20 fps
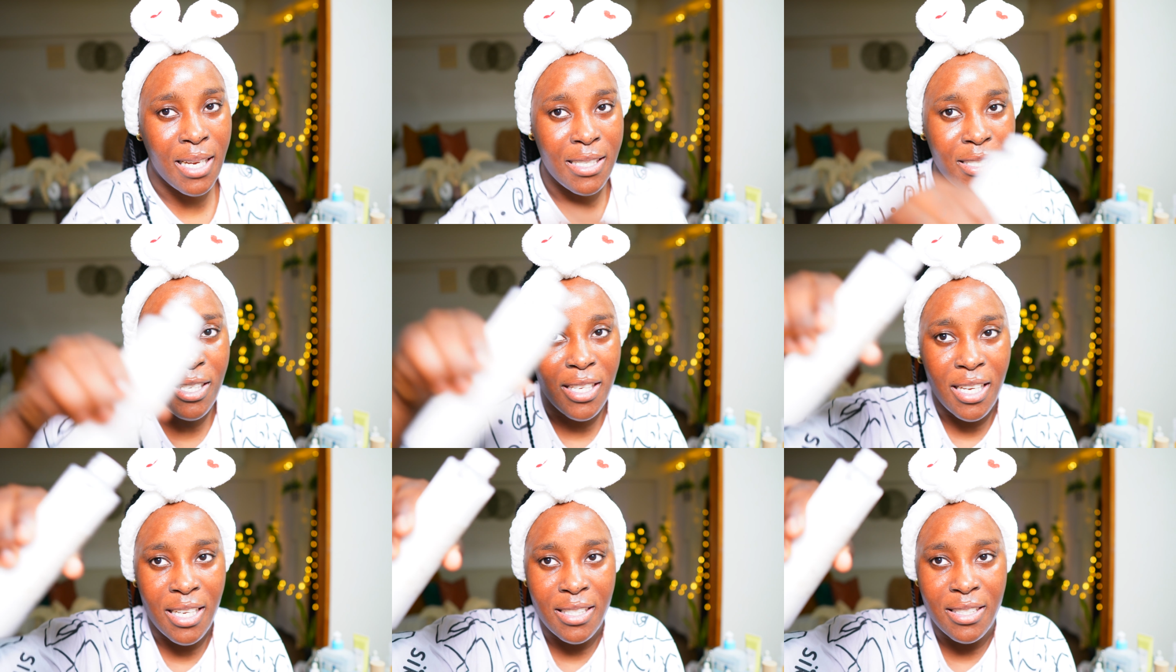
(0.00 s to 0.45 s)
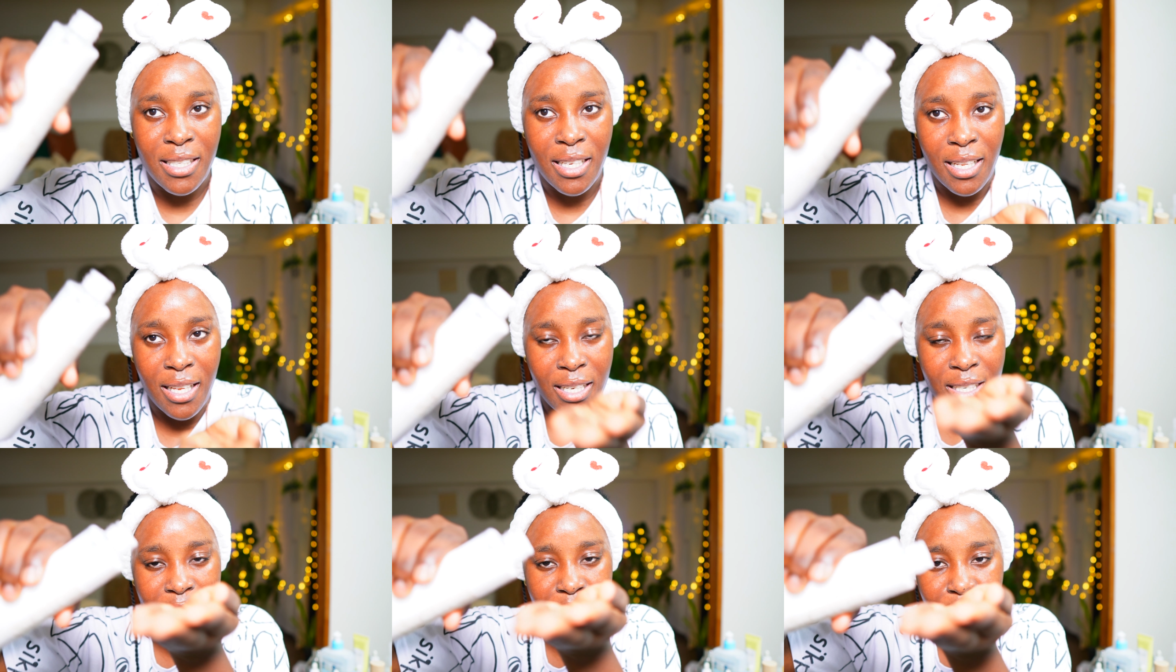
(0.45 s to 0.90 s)
As you can
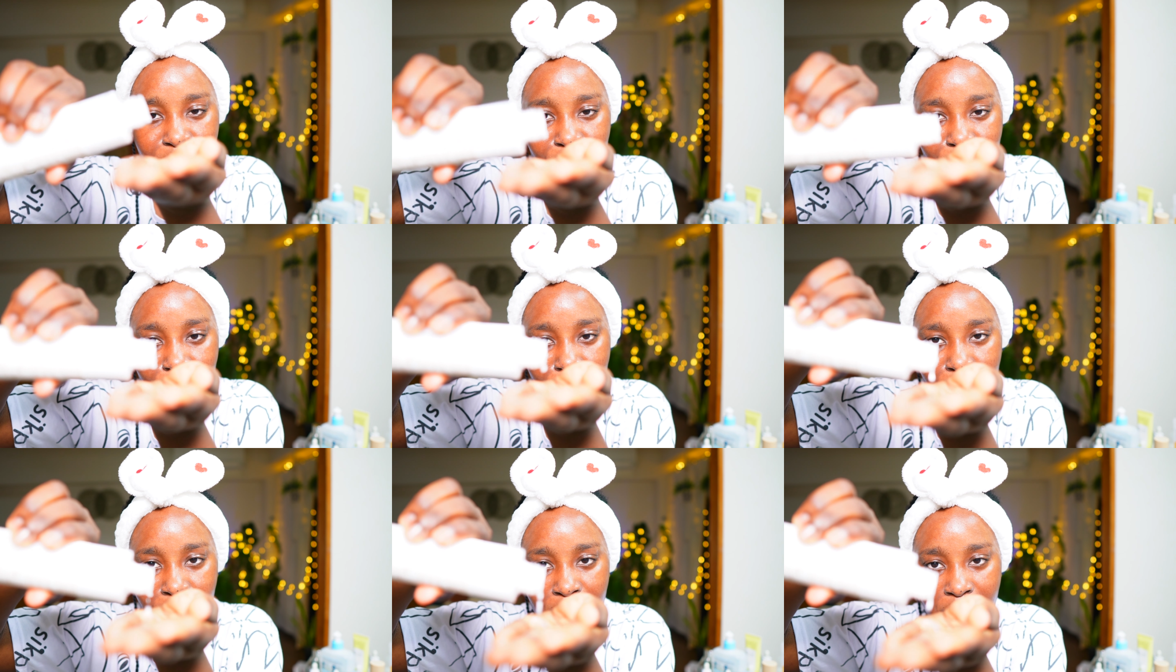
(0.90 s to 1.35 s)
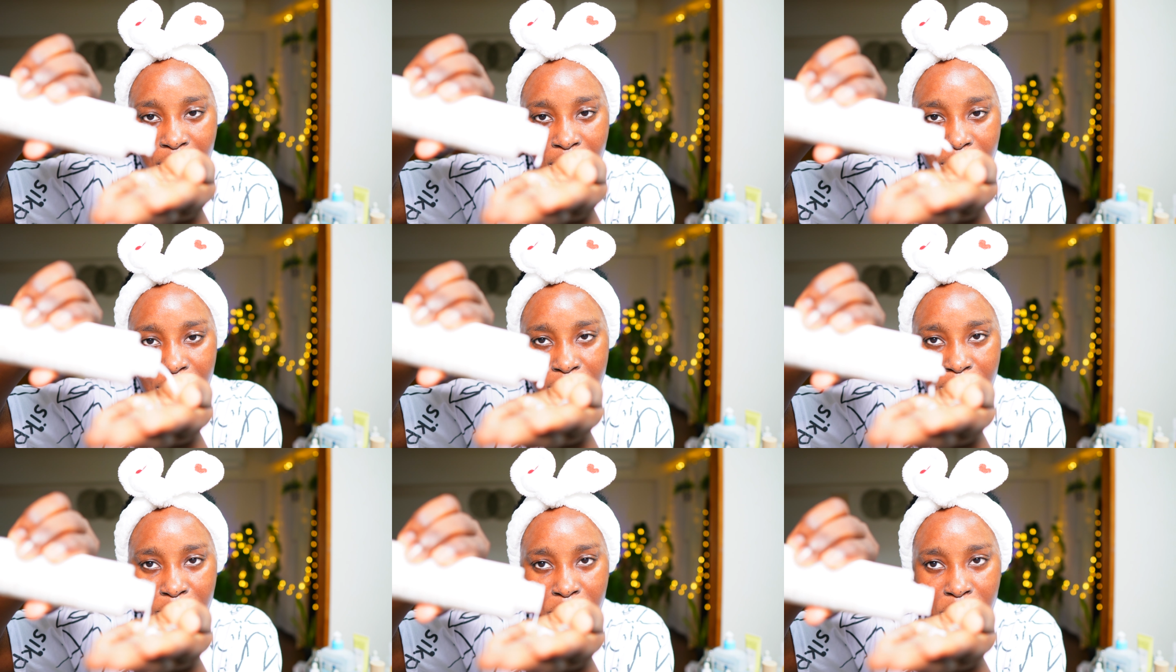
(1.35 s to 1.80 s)
tell, I didn't show you
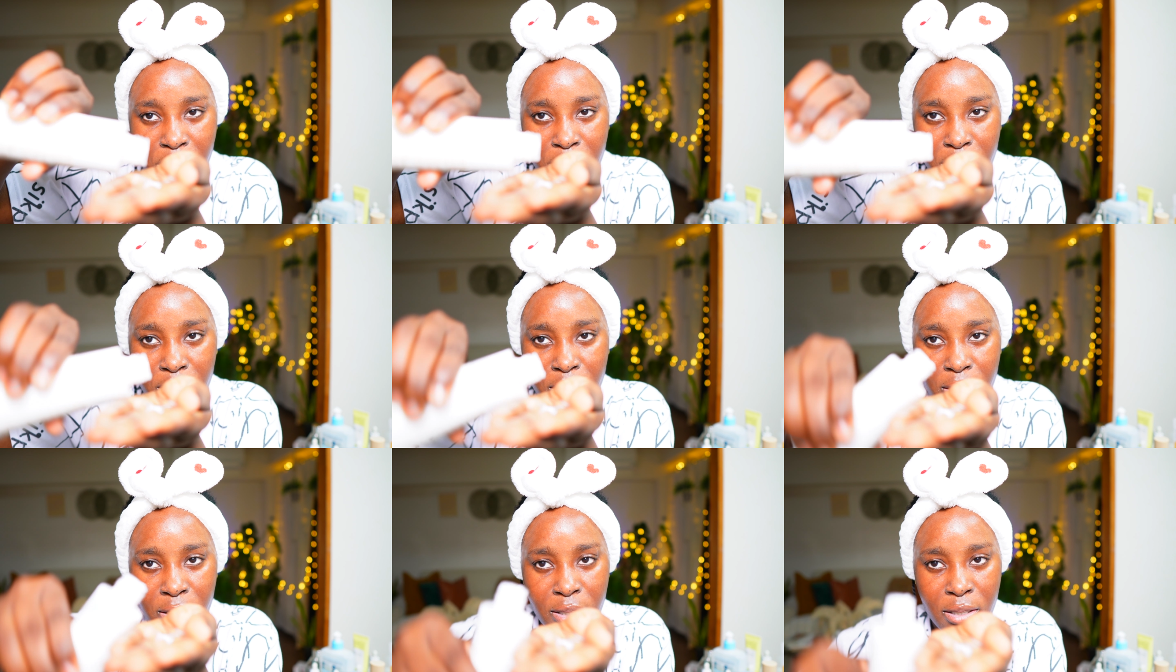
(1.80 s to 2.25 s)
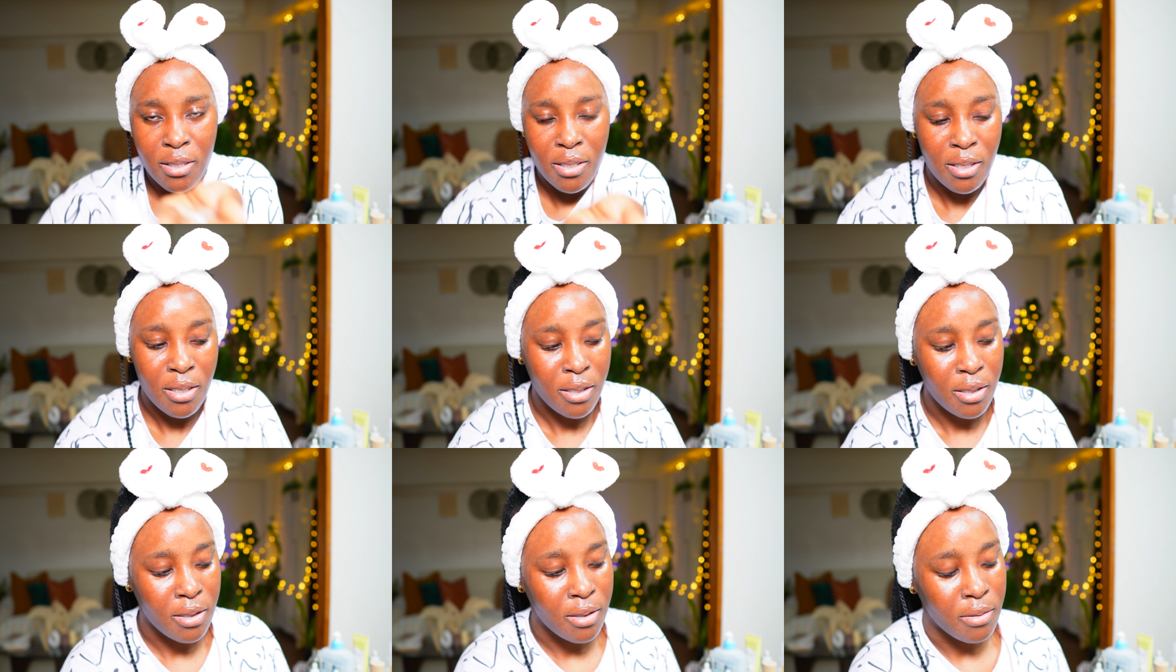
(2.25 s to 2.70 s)
that, but
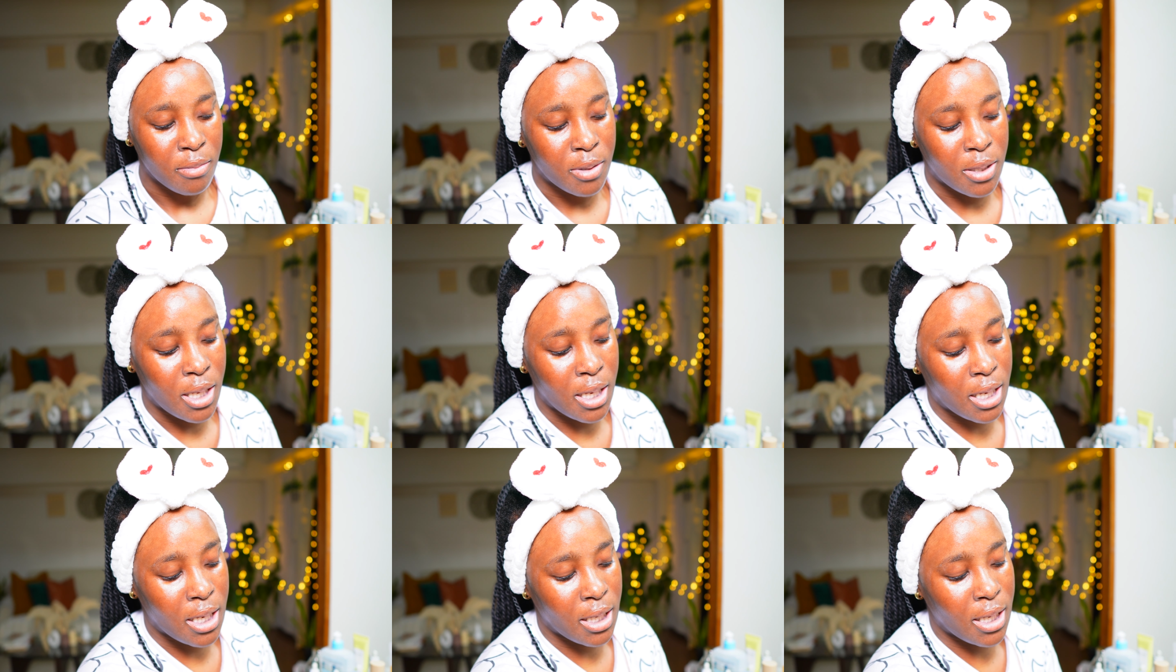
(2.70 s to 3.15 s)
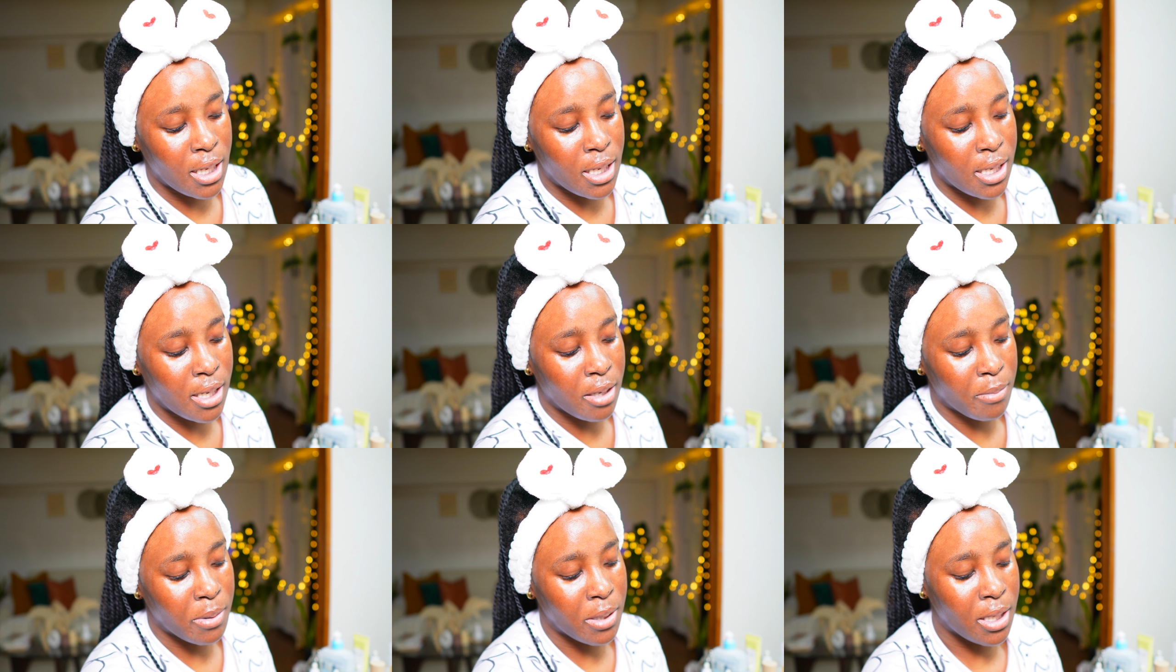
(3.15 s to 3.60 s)
taking a
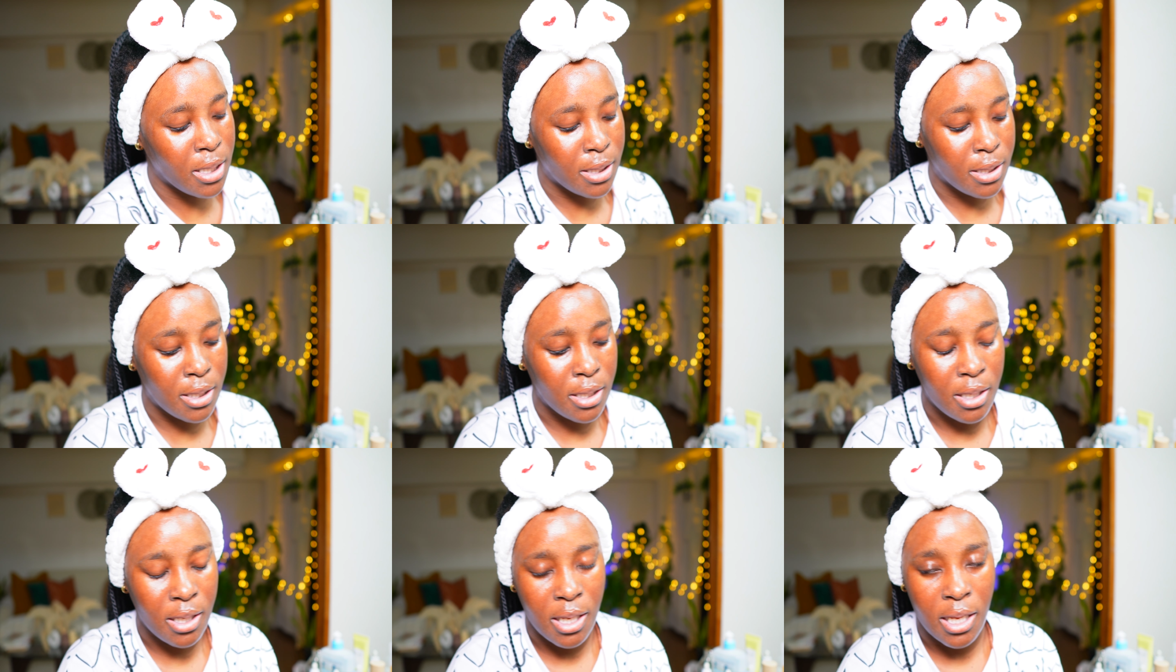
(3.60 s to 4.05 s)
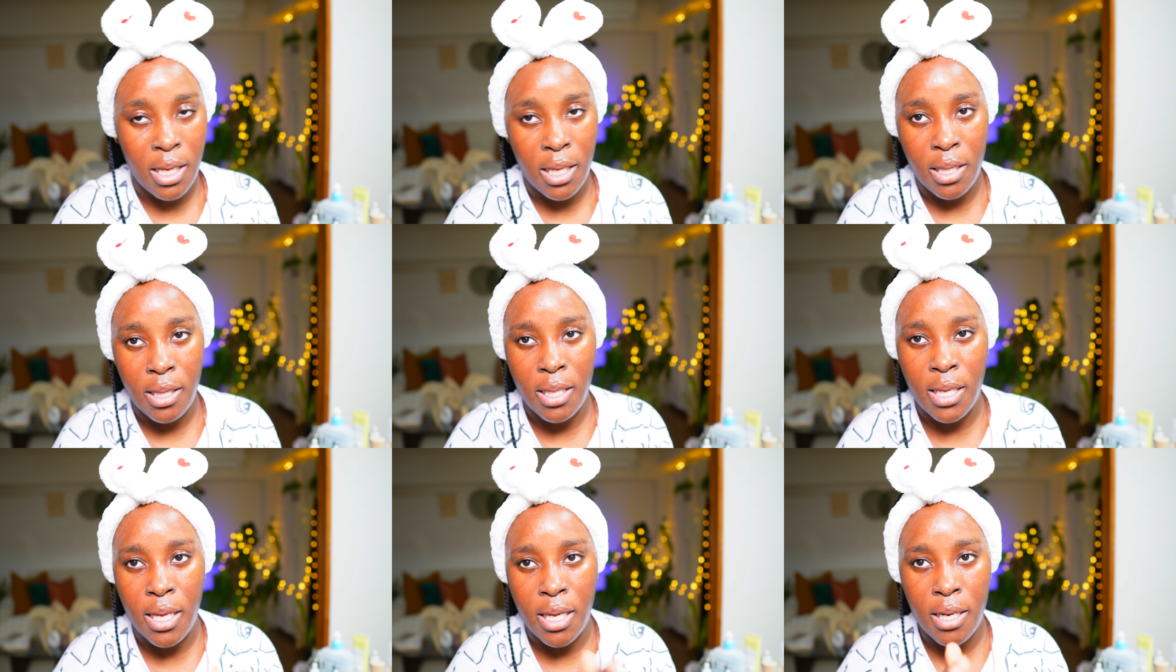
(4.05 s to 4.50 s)
little bit
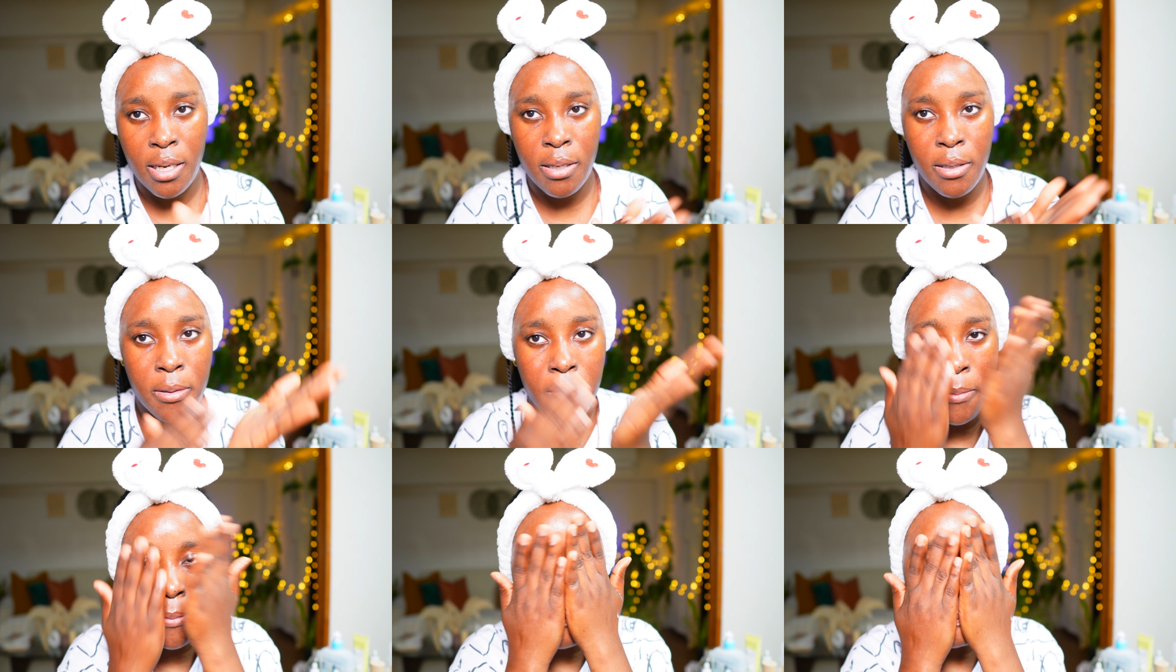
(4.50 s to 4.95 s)
and then